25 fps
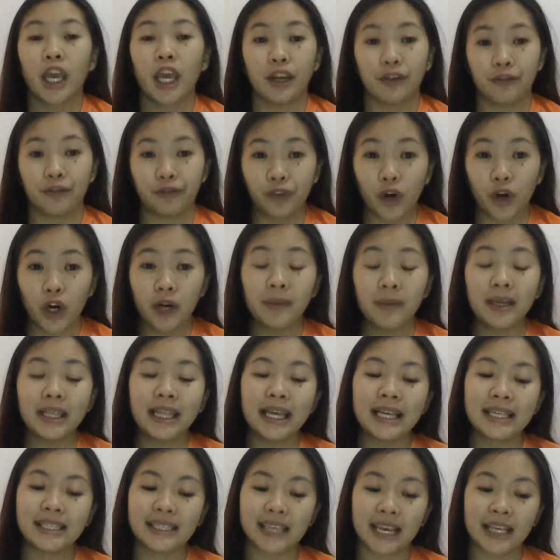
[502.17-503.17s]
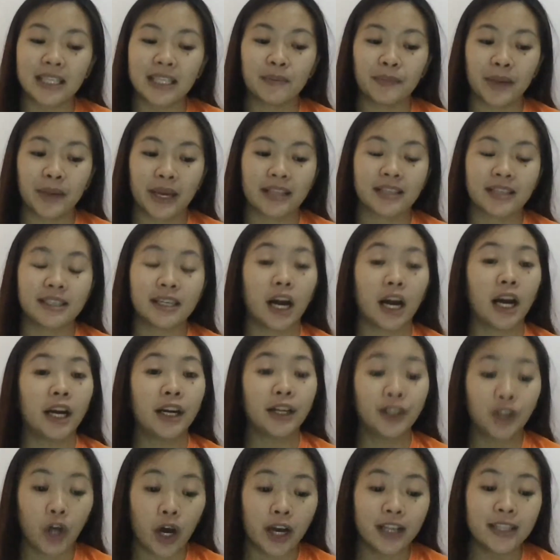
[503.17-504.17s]
Informal assessments
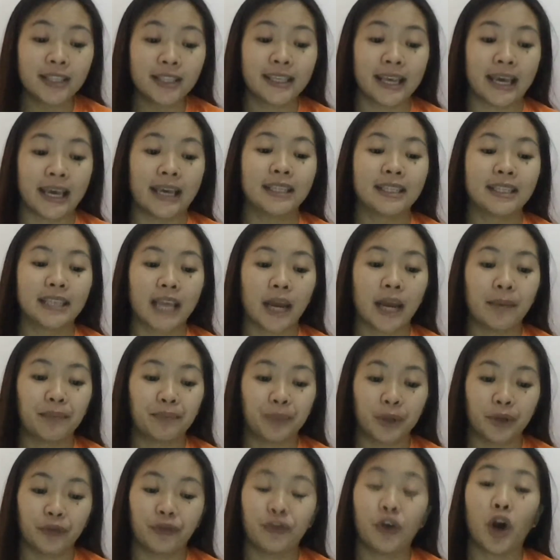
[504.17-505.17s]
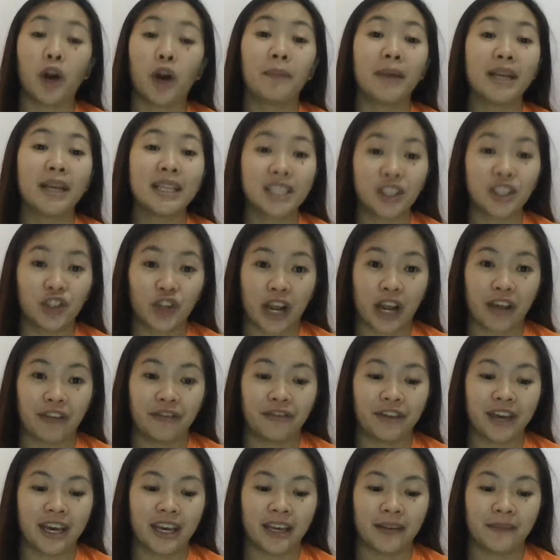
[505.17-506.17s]
are content and
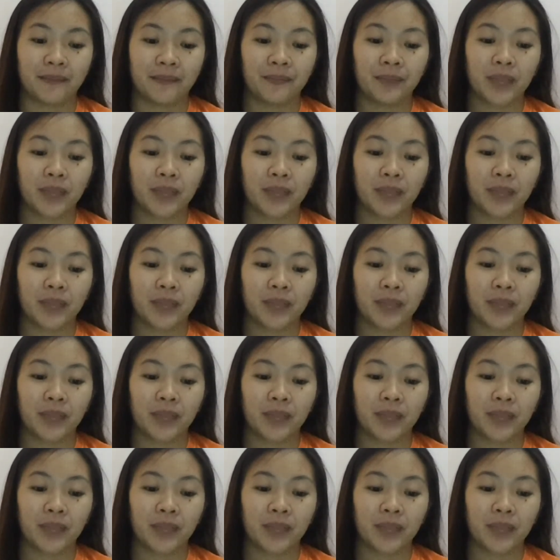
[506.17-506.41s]
performance-driven.